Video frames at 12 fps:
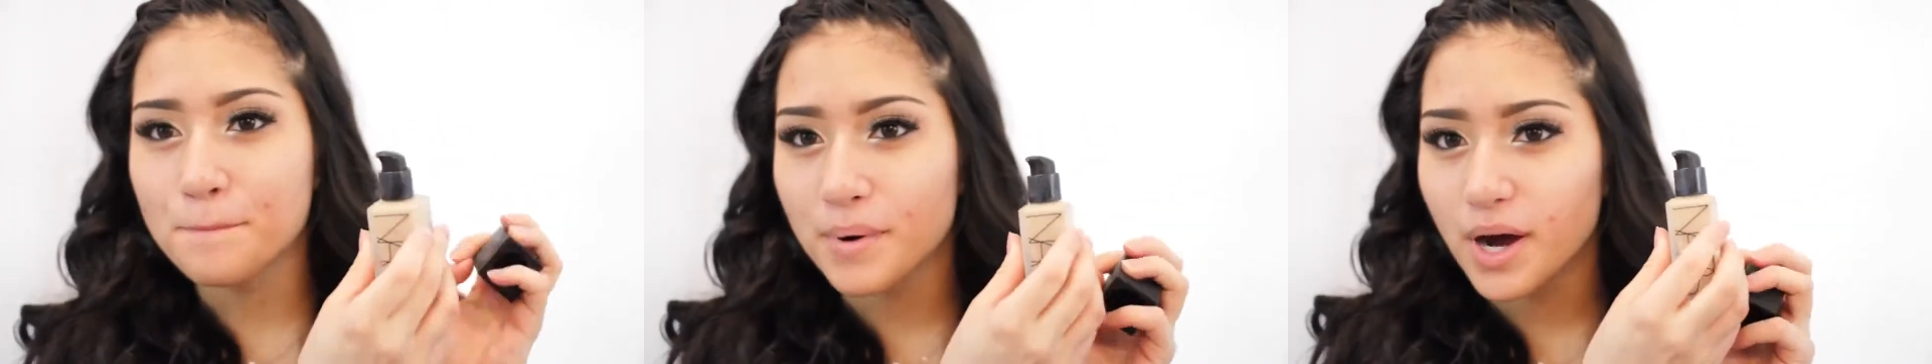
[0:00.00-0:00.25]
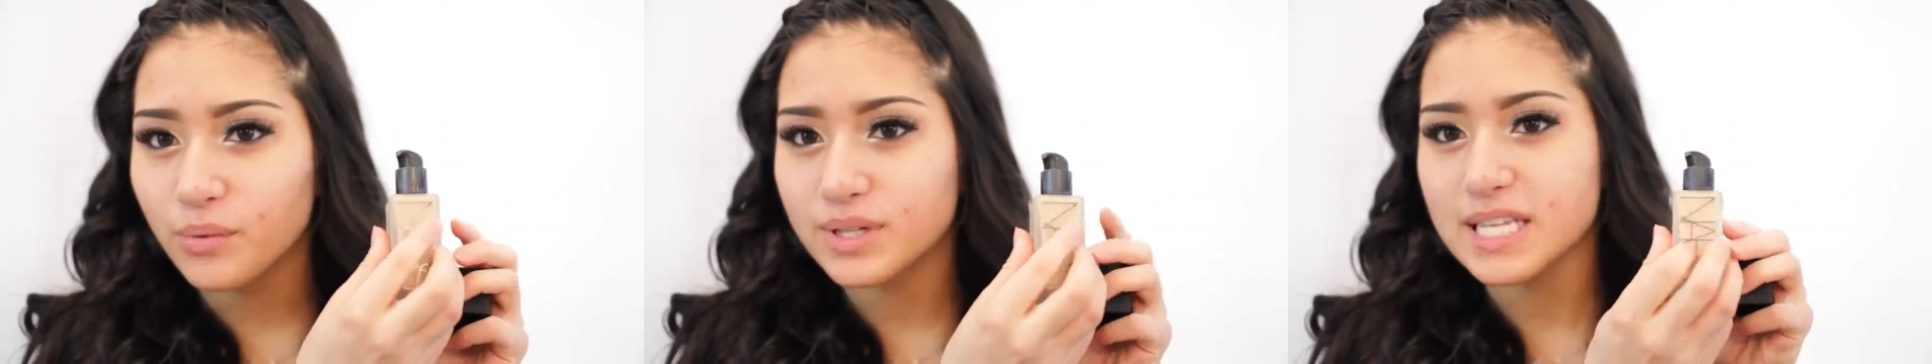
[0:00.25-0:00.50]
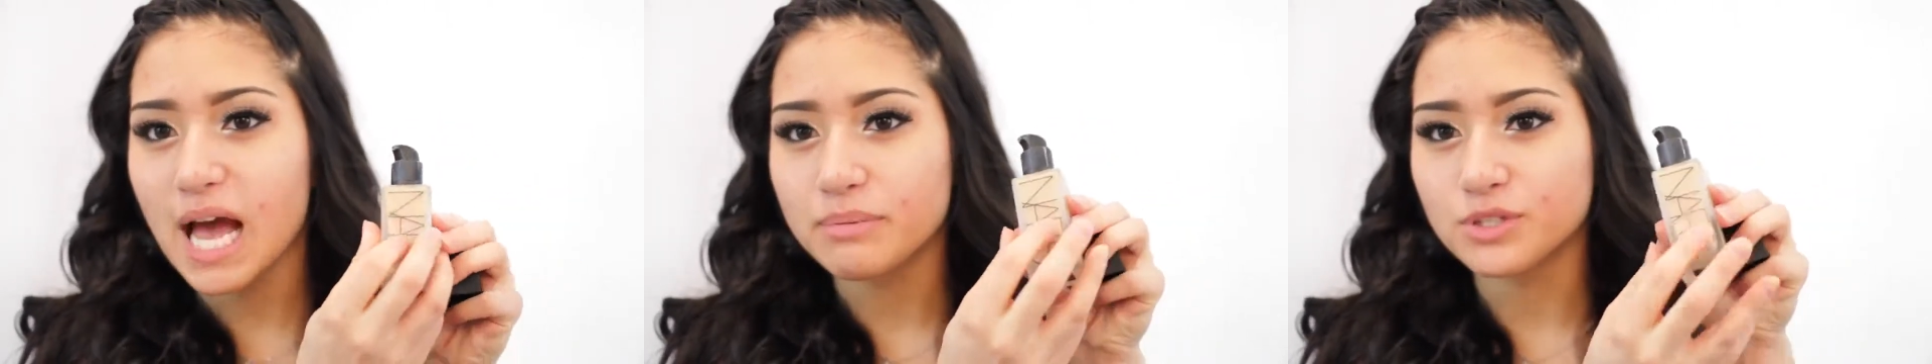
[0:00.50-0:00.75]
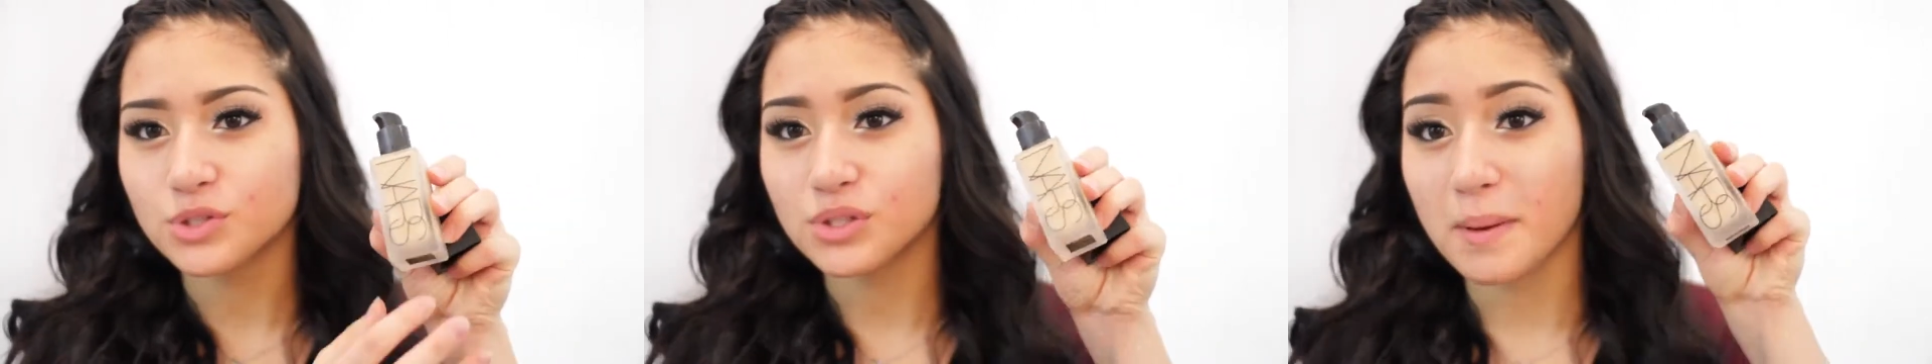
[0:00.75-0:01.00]
But what's
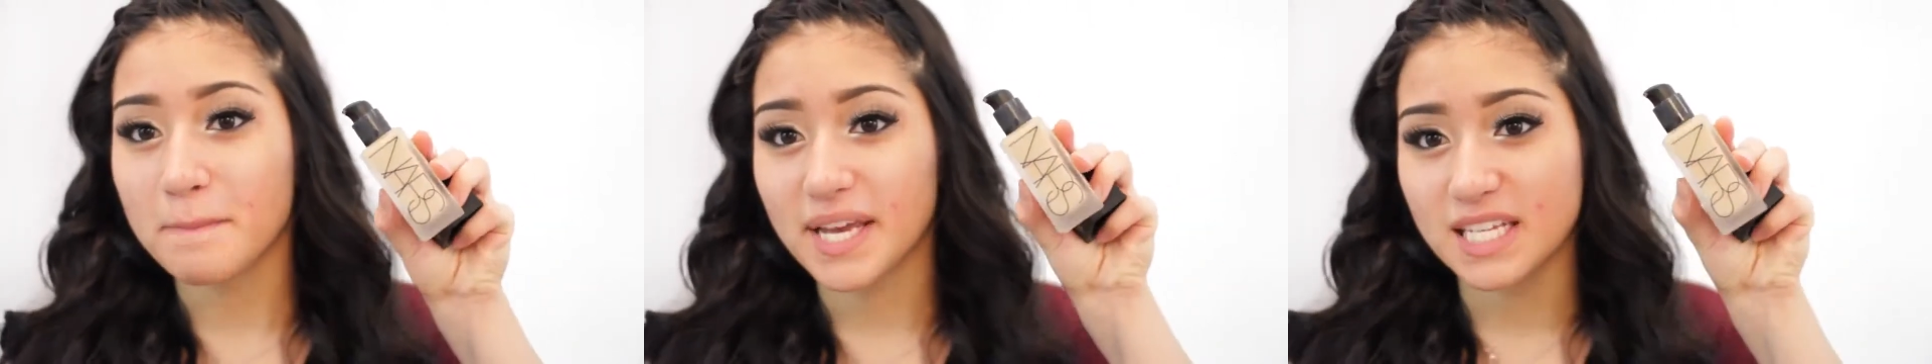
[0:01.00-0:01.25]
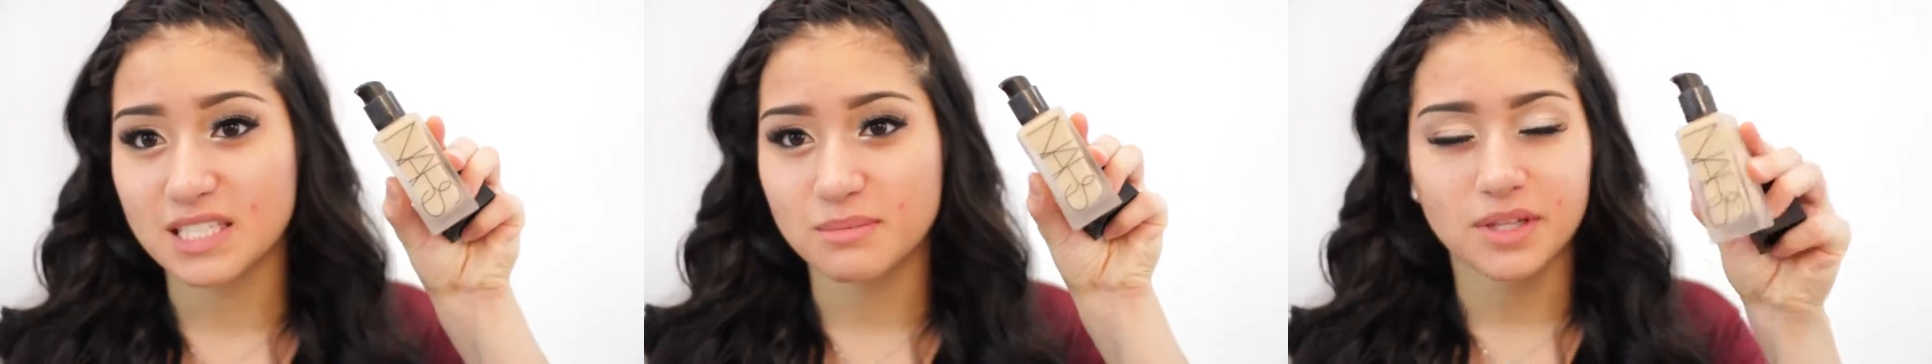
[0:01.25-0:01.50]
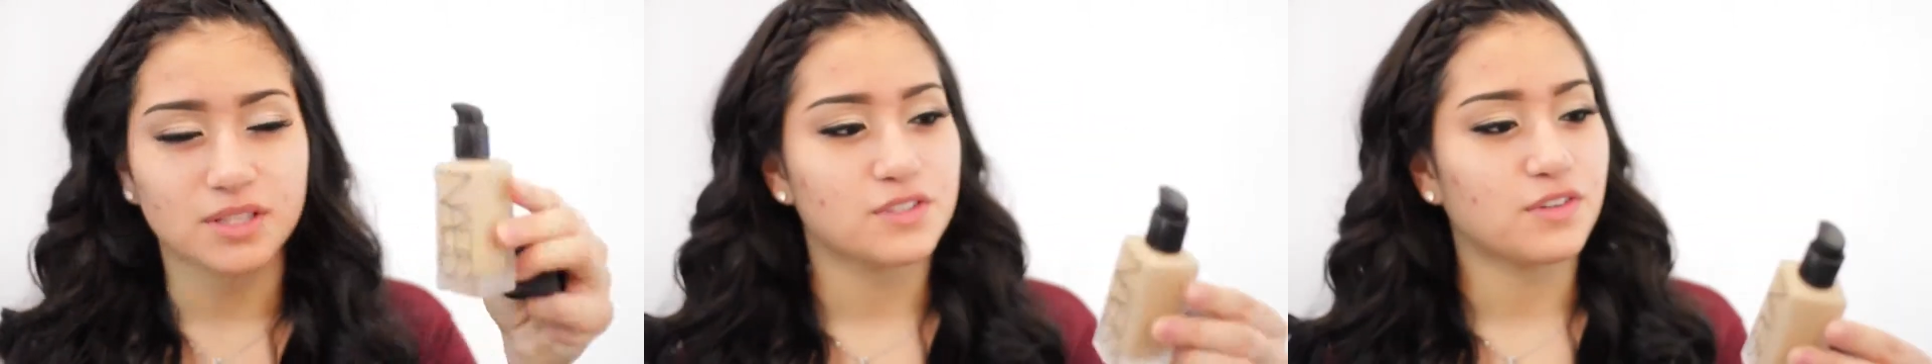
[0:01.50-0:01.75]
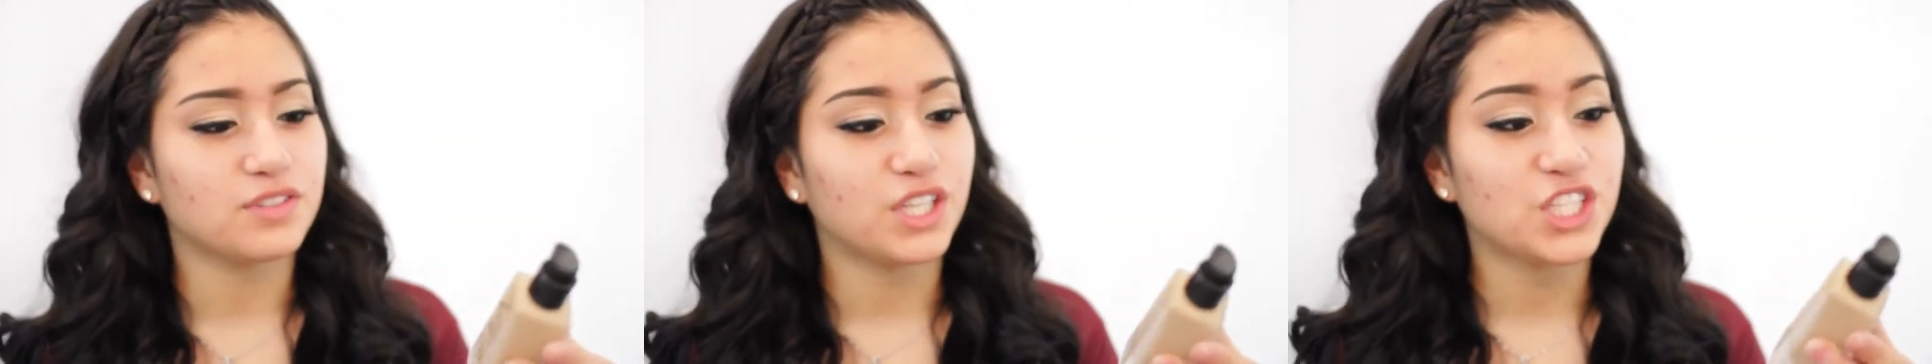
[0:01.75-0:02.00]
absolutely amazing about
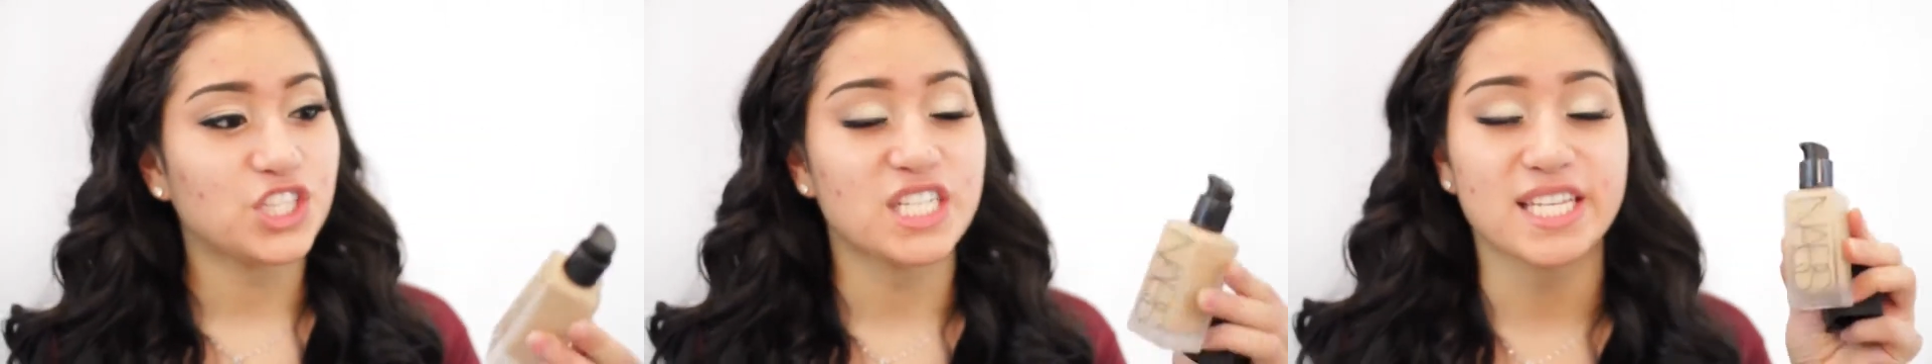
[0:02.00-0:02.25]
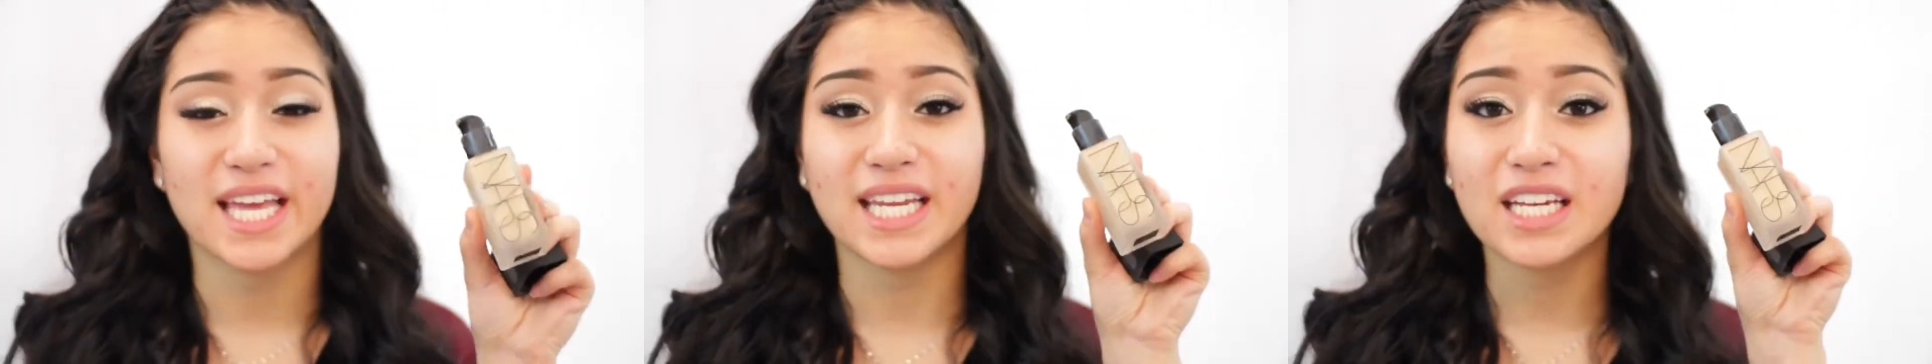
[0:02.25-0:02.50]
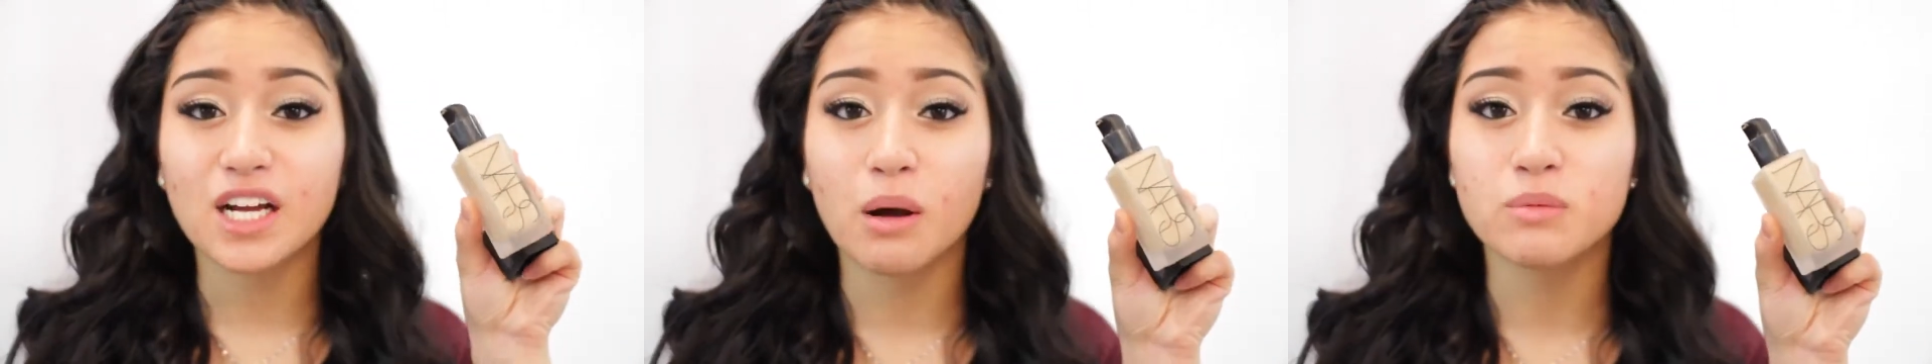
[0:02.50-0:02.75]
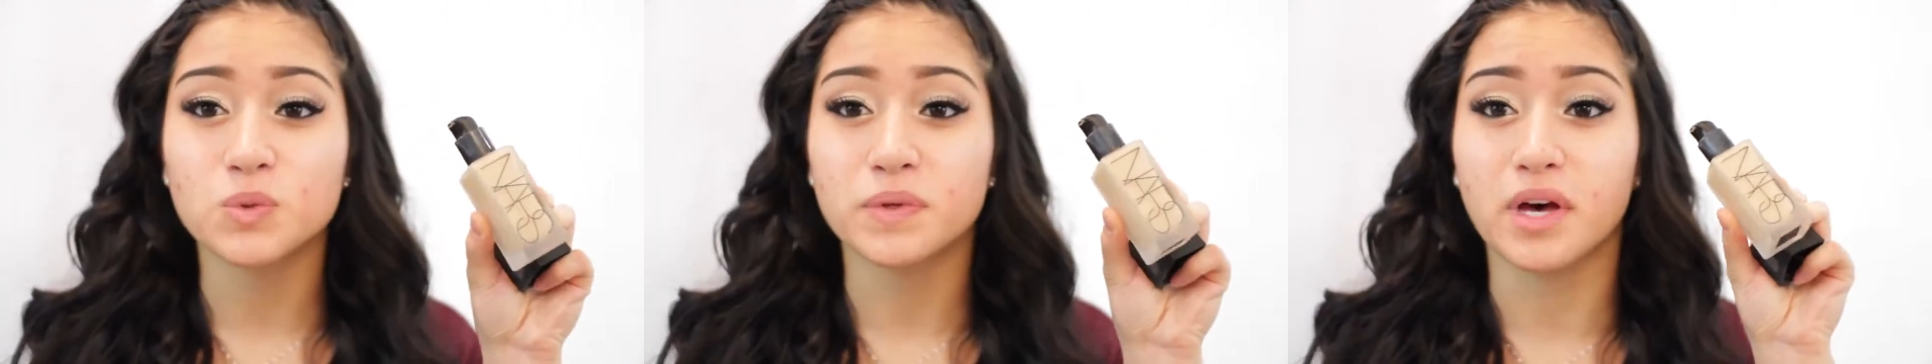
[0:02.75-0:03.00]
this foundation is that it
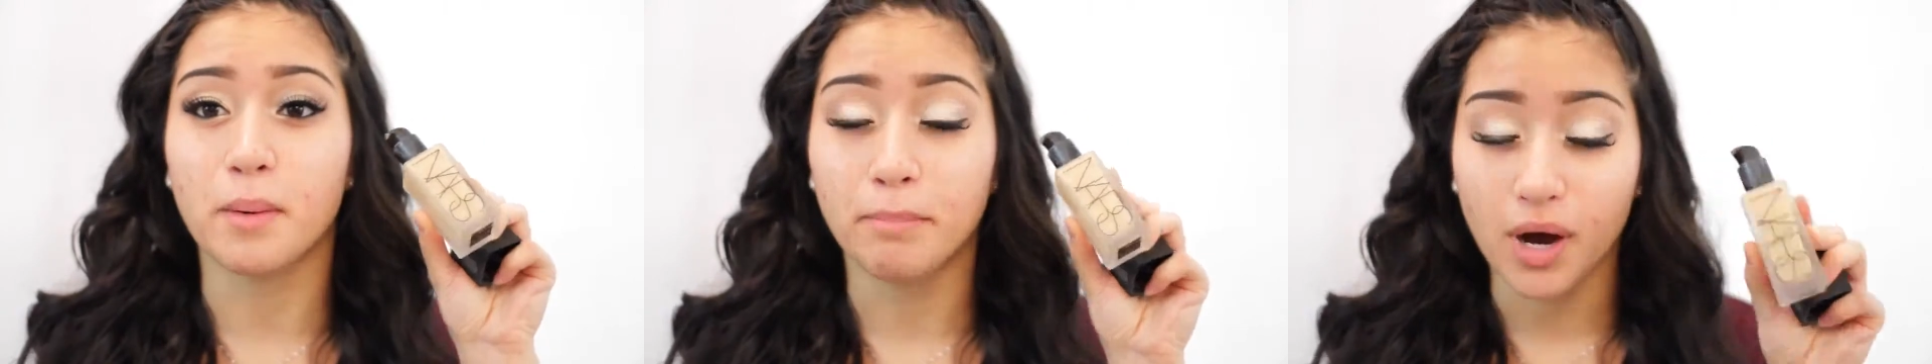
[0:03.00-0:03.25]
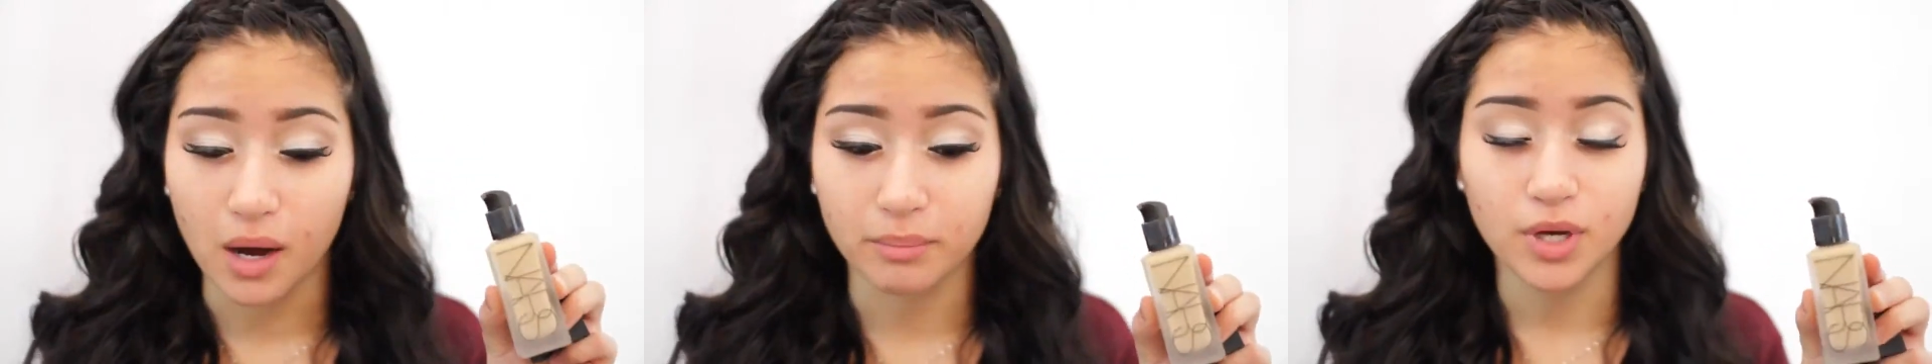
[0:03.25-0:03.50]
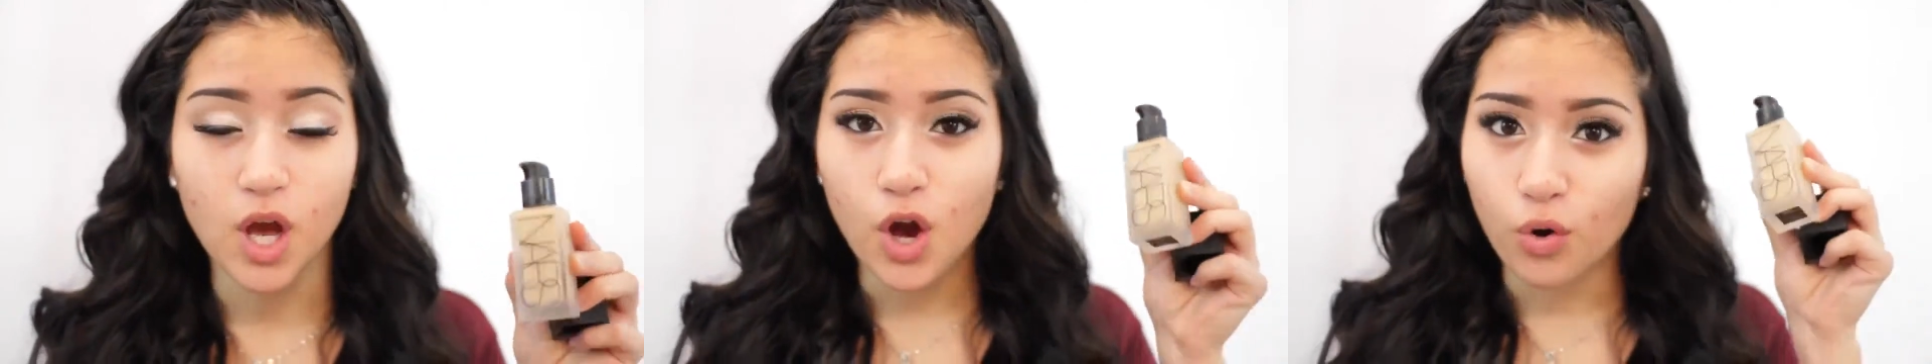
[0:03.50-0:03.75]
comes with a pump,